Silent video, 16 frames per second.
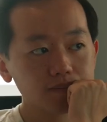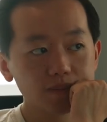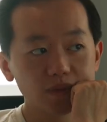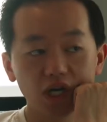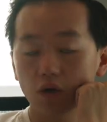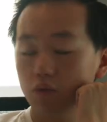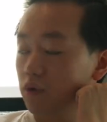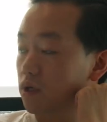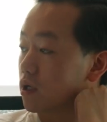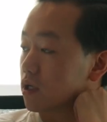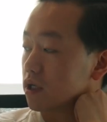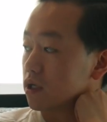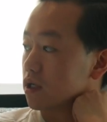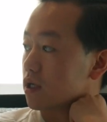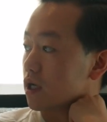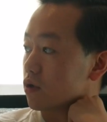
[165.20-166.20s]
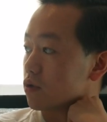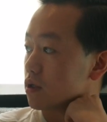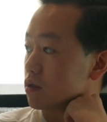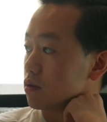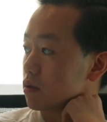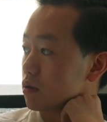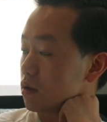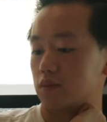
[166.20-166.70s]
Yeah, we can get it out
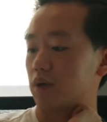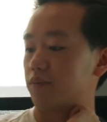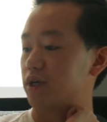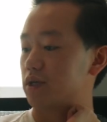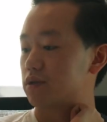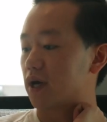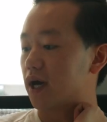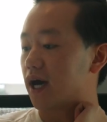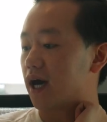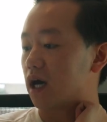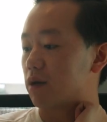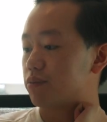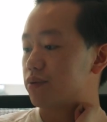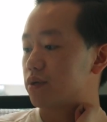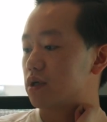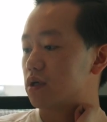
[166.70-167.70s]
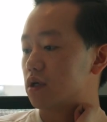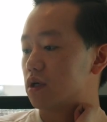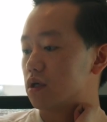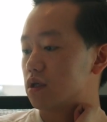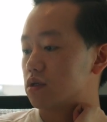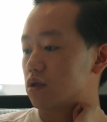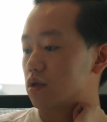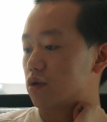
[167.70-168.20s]
on, I mean, the app,
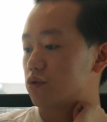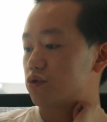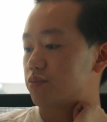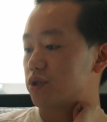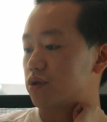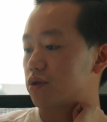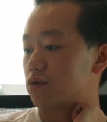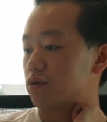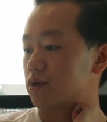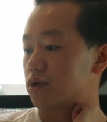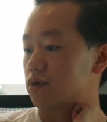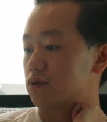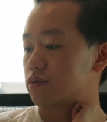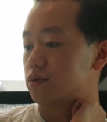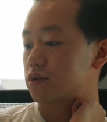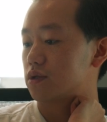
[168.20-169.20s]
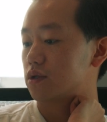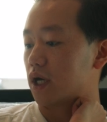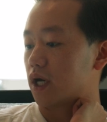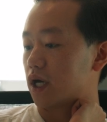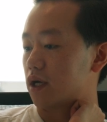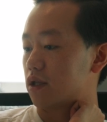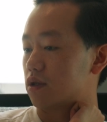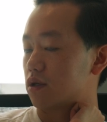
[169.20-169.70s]
the launch materials.
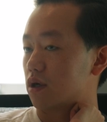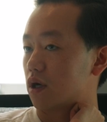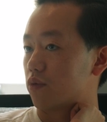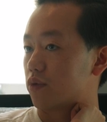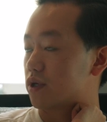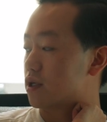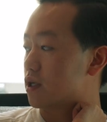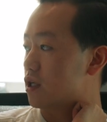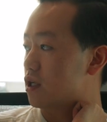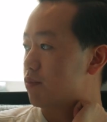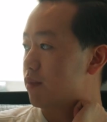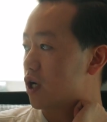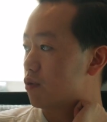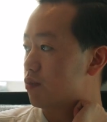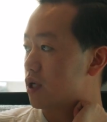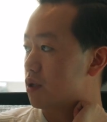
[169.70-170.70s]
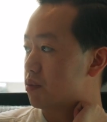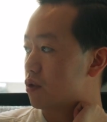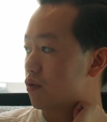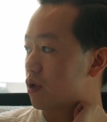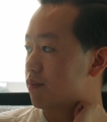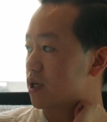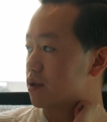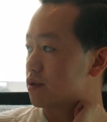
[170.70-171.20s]
And are we going to email people
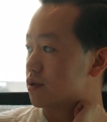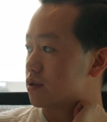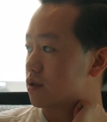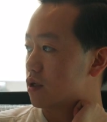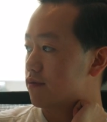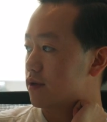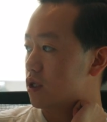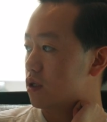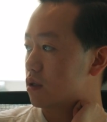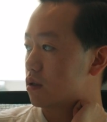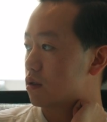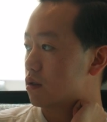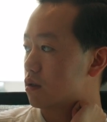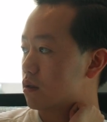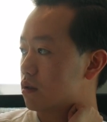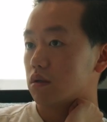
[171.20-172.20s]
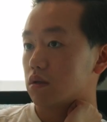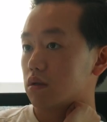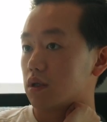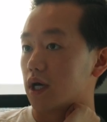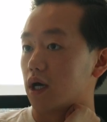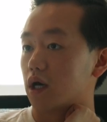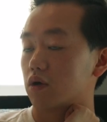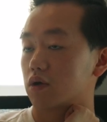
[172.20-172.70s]
about the survey?
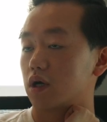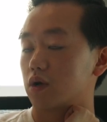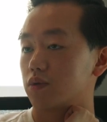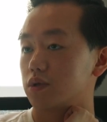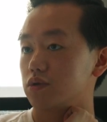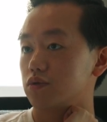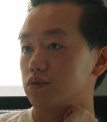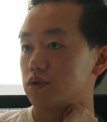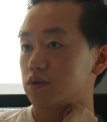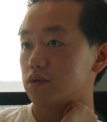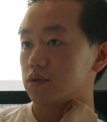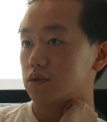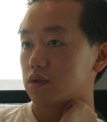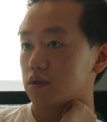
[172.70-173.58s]
Like our current users?